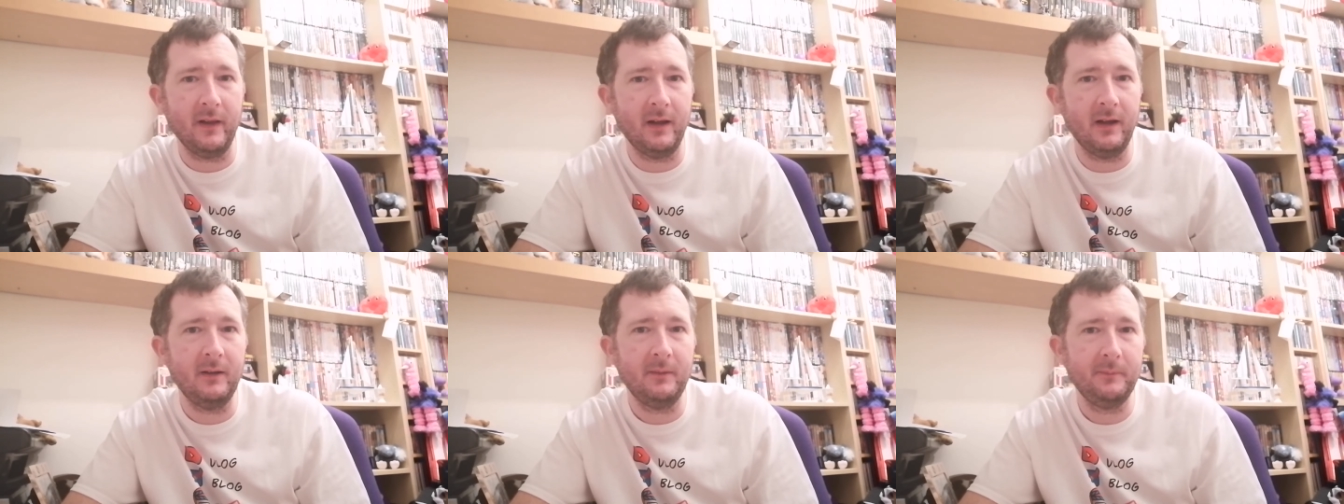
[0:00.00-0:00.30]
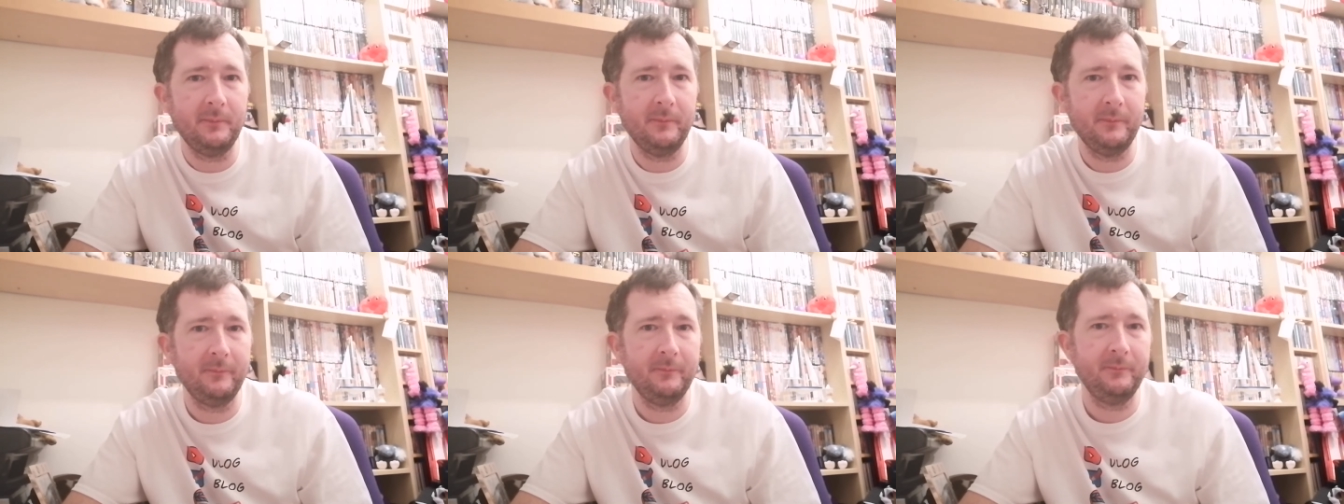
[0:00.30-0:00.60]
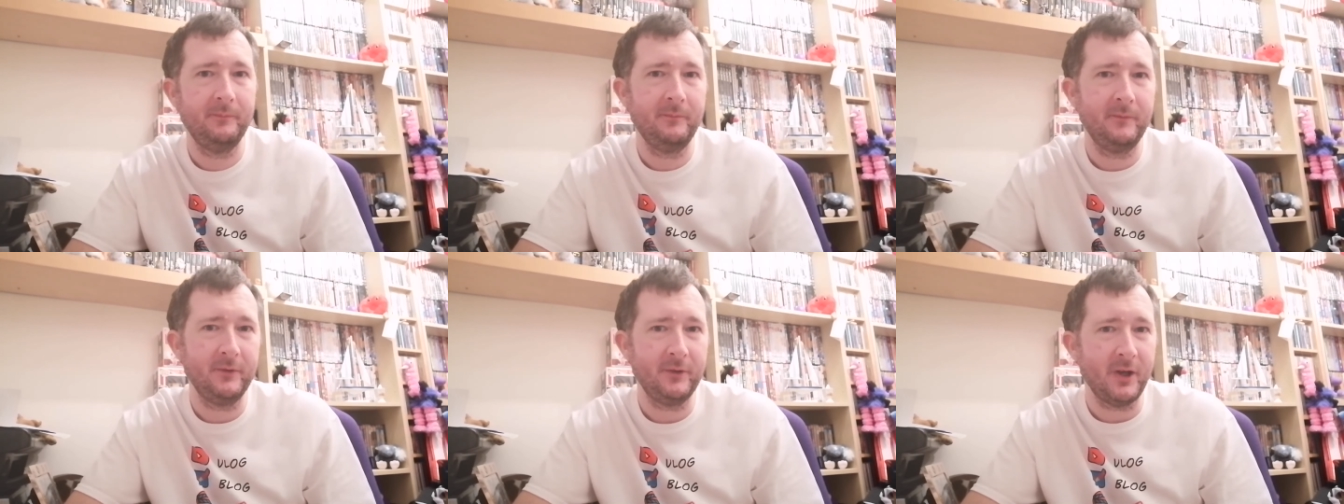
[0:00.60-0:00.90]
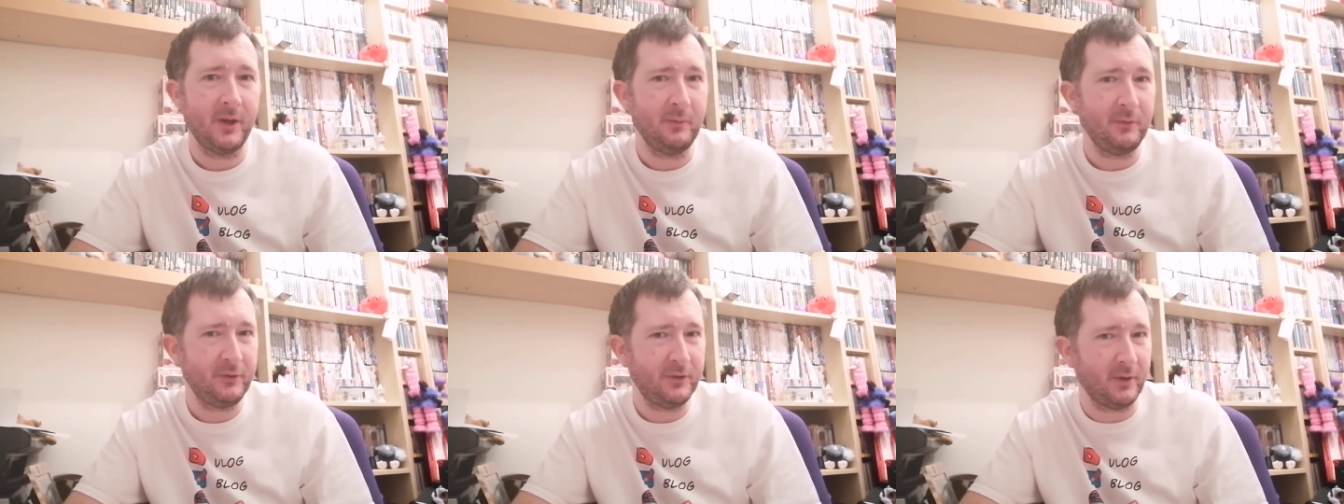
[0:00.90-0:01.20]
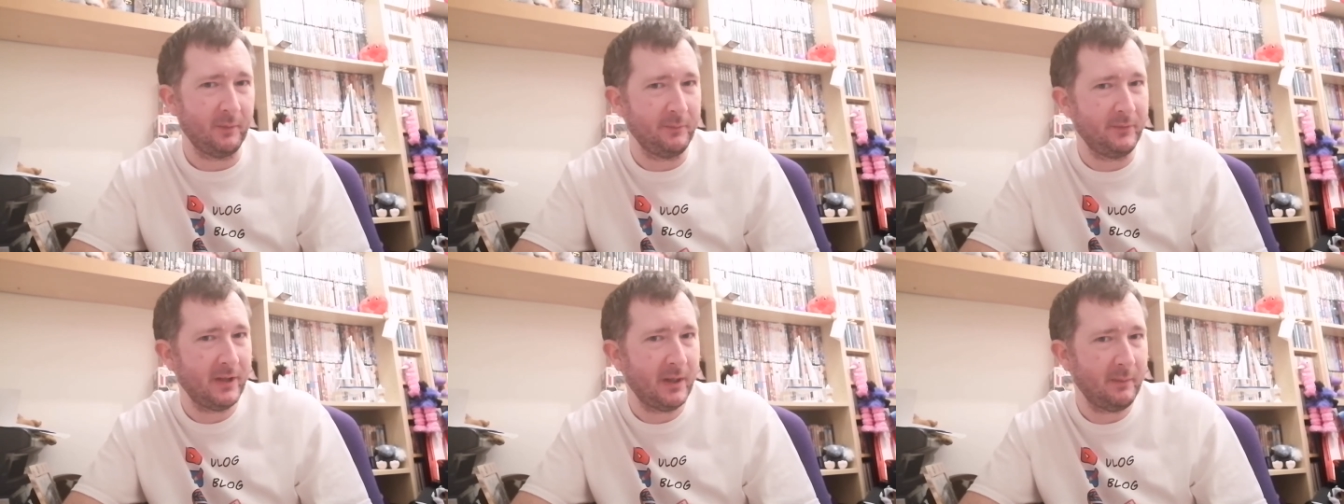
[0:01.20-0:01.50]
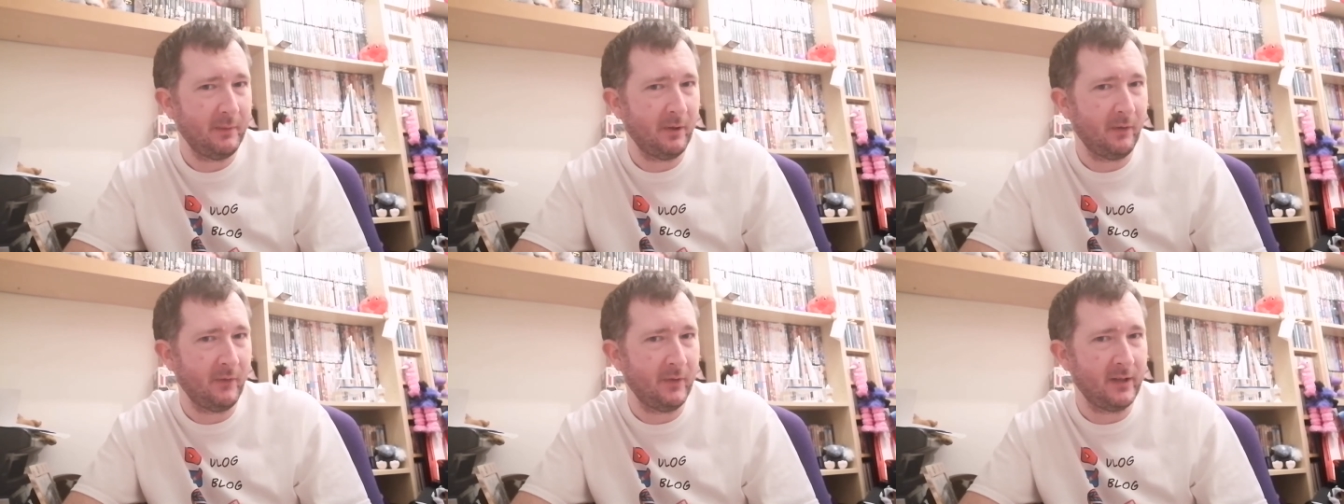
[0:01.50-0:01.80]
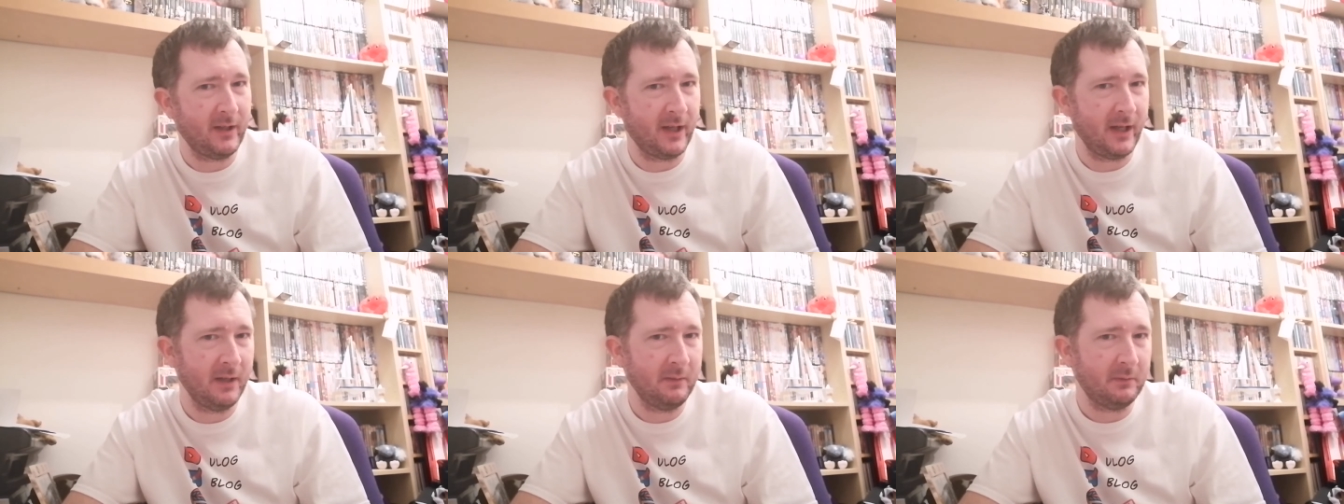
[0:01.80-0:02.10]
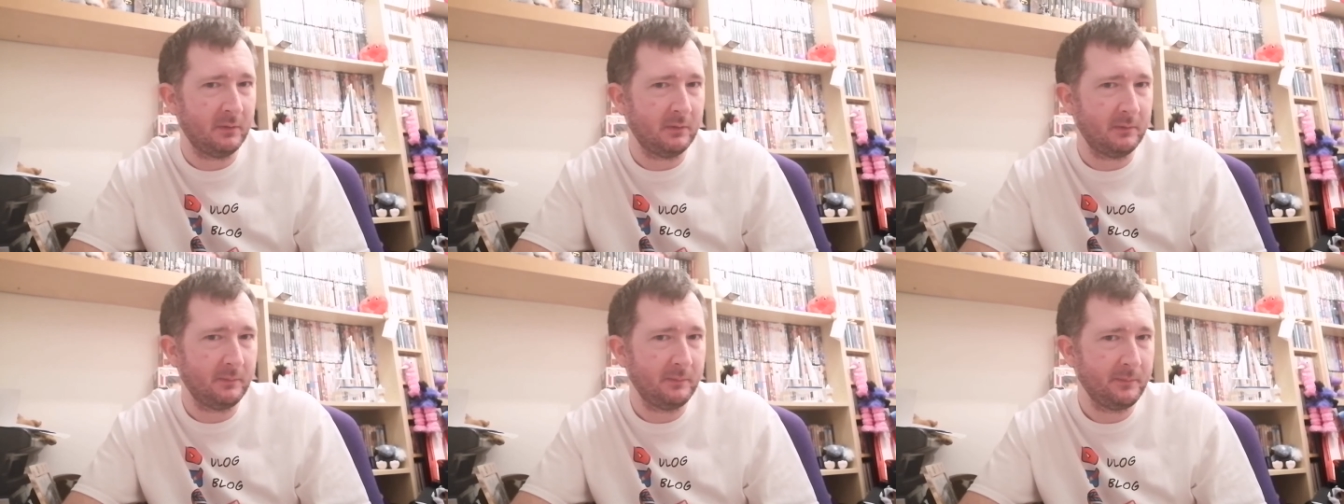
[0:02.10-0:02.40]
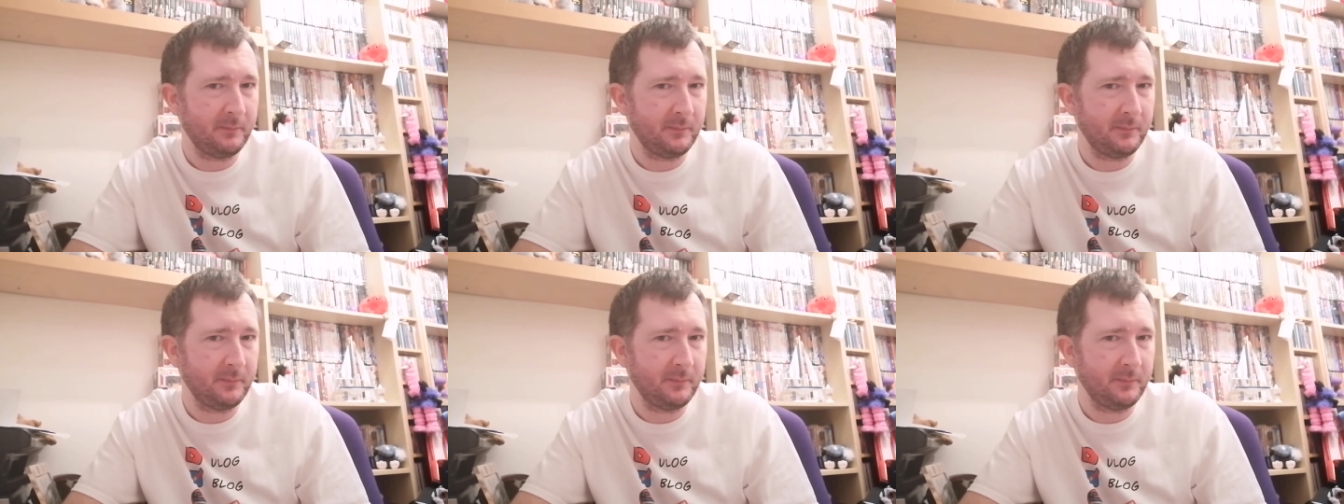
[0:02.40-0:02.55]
that so I'm tapping on the table.